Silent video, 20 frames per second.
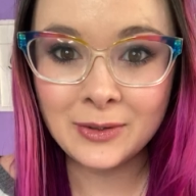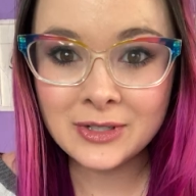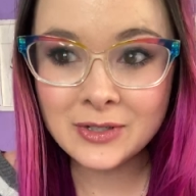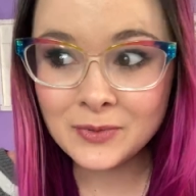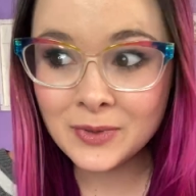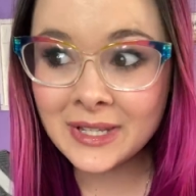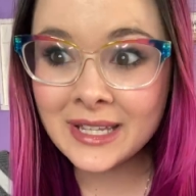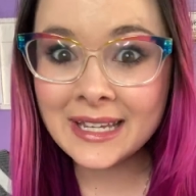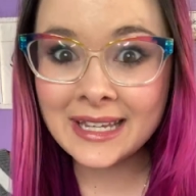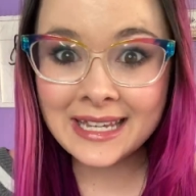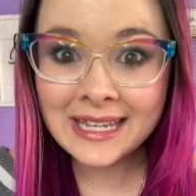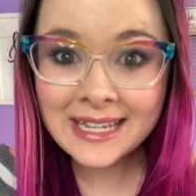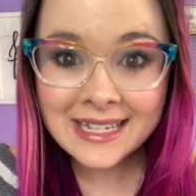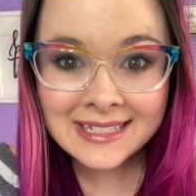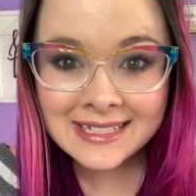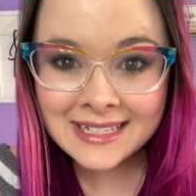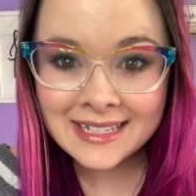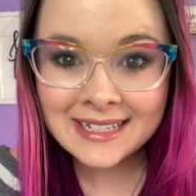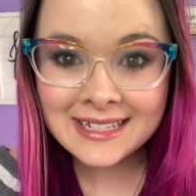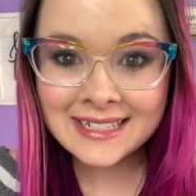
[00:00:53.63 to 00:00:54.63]
It's really
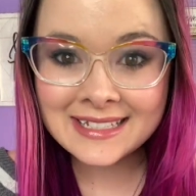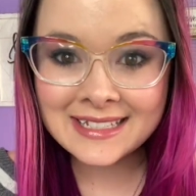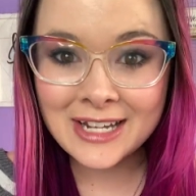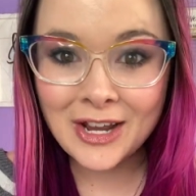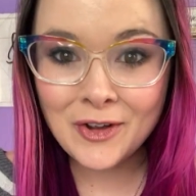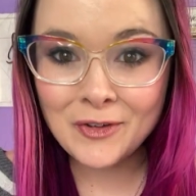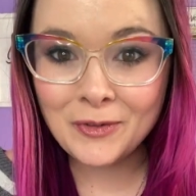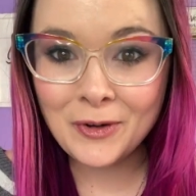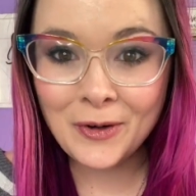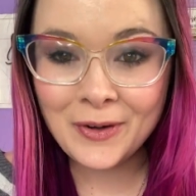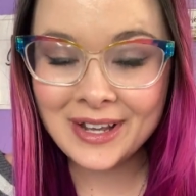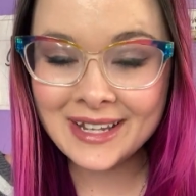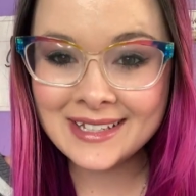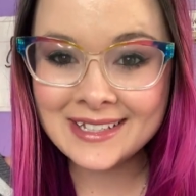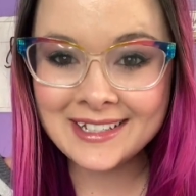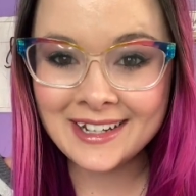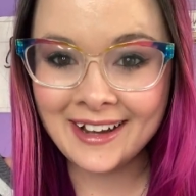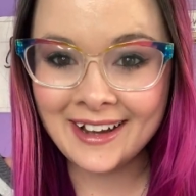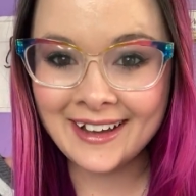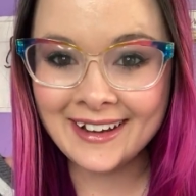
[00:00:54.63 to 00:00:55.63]
easy to stay
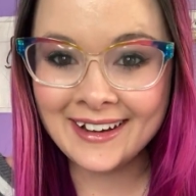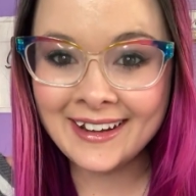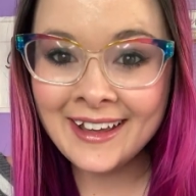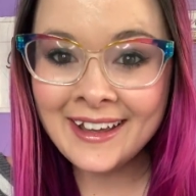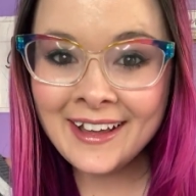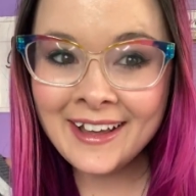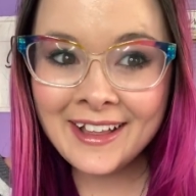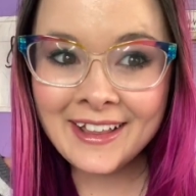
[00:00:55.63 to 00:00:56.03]
focused on